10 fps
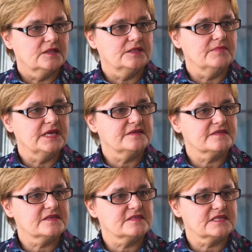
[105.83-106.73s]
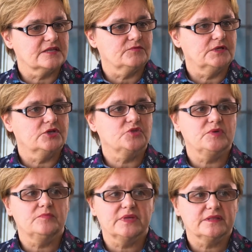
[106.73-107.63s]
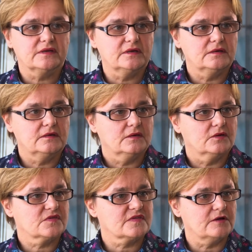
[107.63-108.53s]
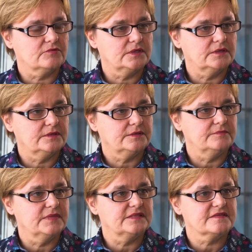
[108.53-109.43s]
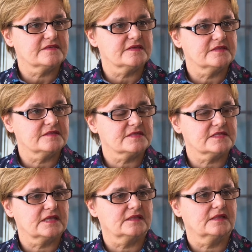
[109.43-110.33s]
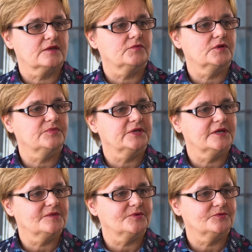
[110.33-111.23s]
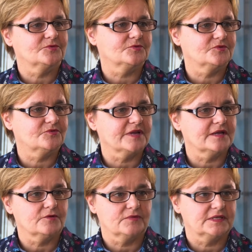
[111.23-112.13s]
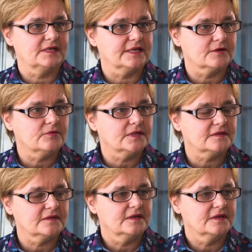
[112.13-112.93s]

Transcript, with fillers: The medicines that will not be bitter or sour, the medicines that they will be able to drink with a liquid.